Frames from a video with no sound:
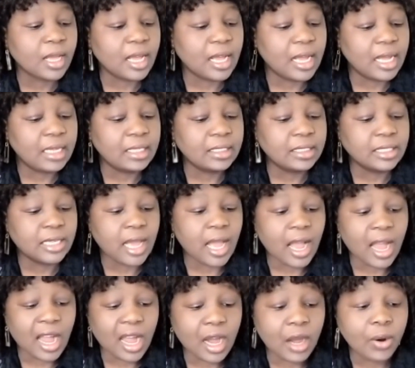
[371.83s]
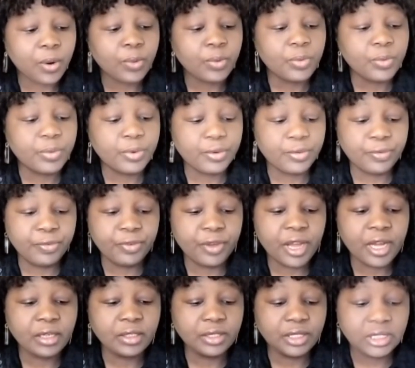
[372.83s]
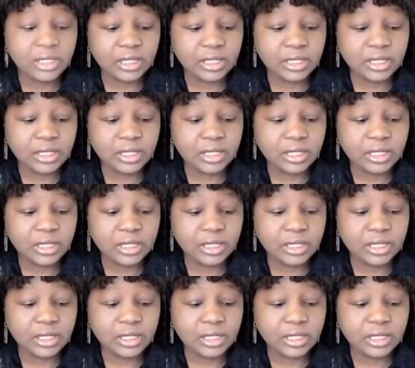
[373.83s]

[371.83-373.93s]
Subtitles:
And the R. Refer